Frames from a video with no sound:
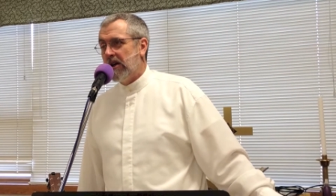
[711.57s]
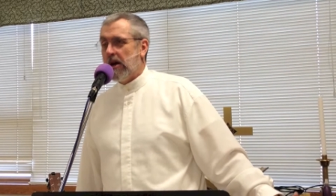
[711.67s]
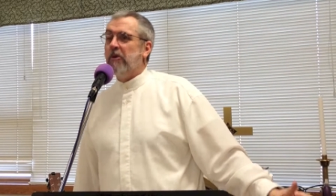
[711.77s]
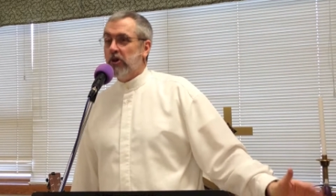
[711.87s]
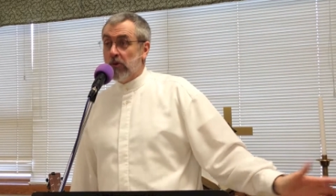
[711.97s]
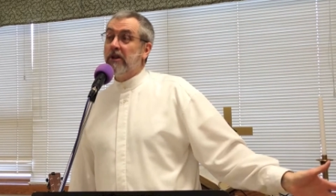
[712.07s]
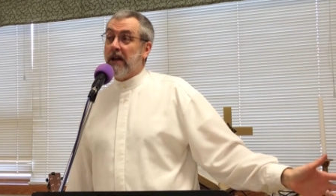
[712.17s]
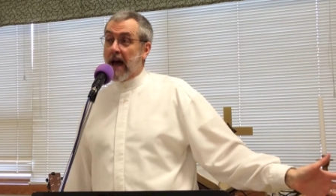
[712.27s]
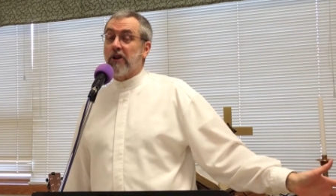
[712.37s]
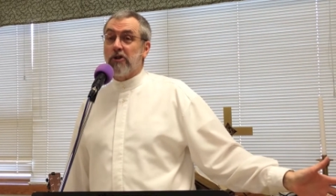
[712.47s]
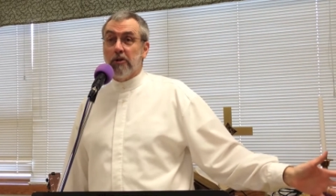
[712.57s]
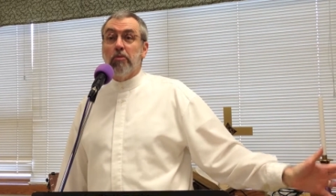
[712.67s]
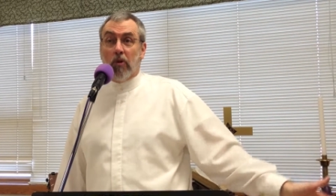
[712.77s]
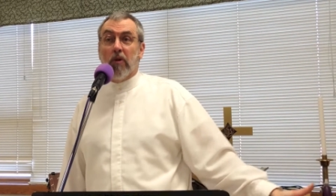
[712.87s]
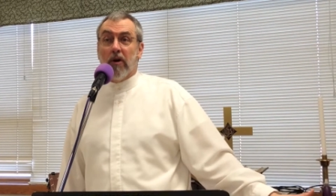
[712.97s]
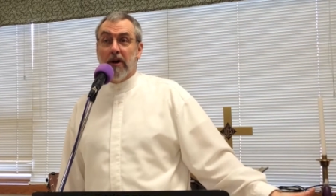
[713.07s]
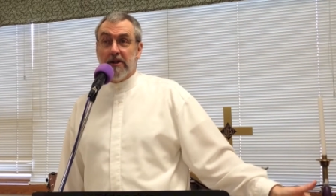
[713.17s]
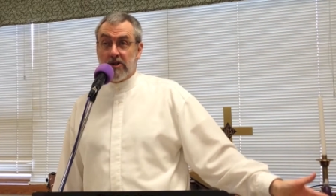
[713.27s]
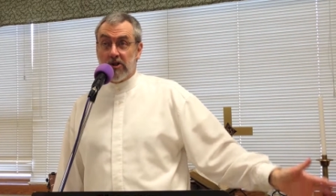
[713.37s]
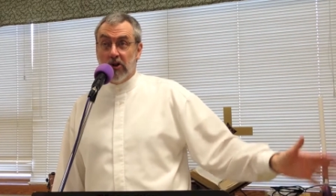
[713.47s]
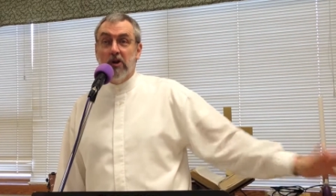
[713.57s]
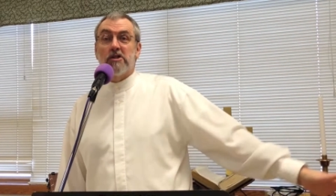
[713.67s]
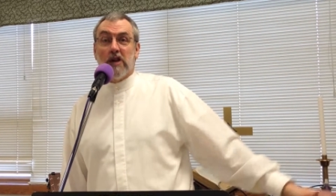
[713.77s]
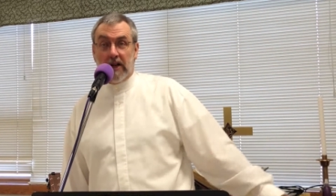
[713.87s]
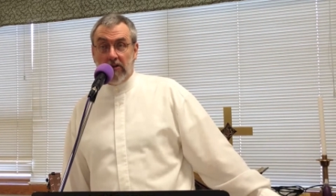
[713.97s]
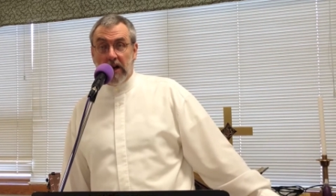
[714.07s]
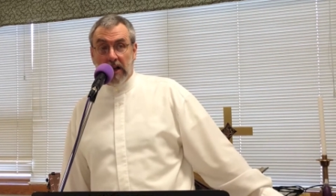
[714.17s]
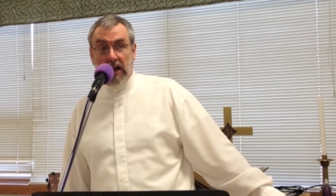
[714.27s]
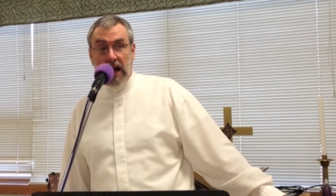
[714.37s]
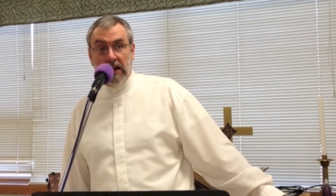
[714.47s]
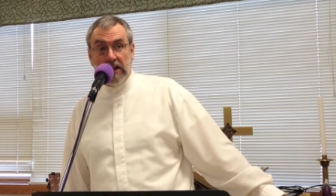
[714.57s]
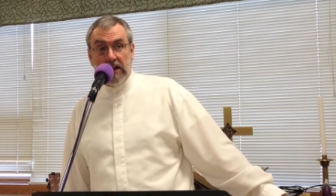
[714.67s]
I mean, you're really actually poor. It just looks like you've got a lot.